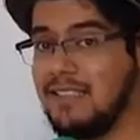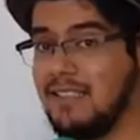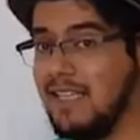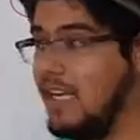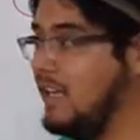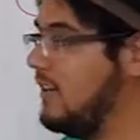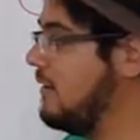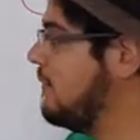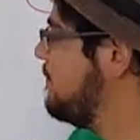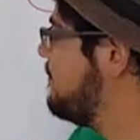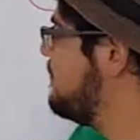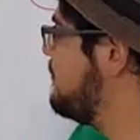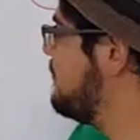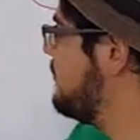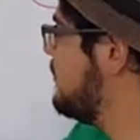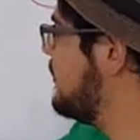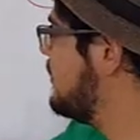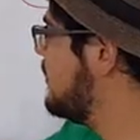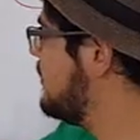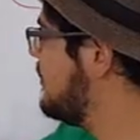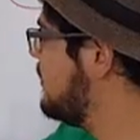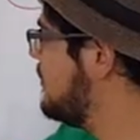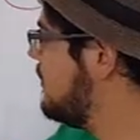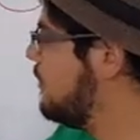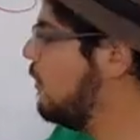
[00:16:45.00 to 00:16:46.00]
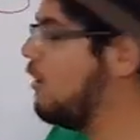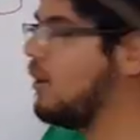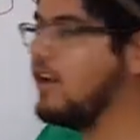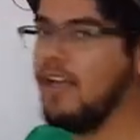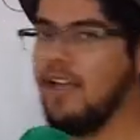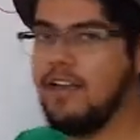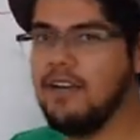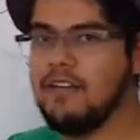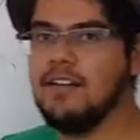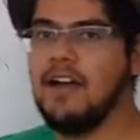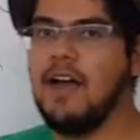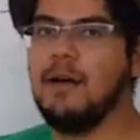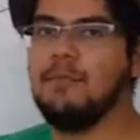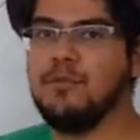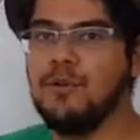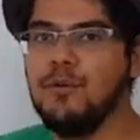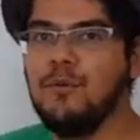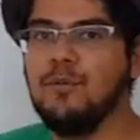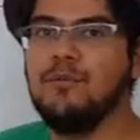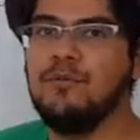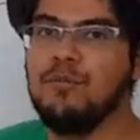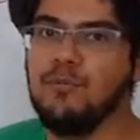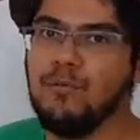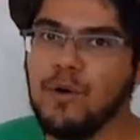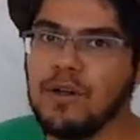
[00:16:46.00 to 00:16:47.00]
say, okay, I'm
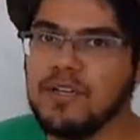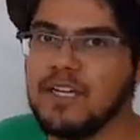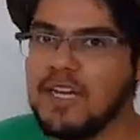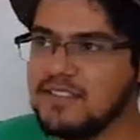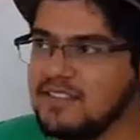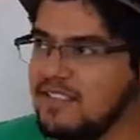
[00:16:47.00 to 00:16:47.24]
doing one last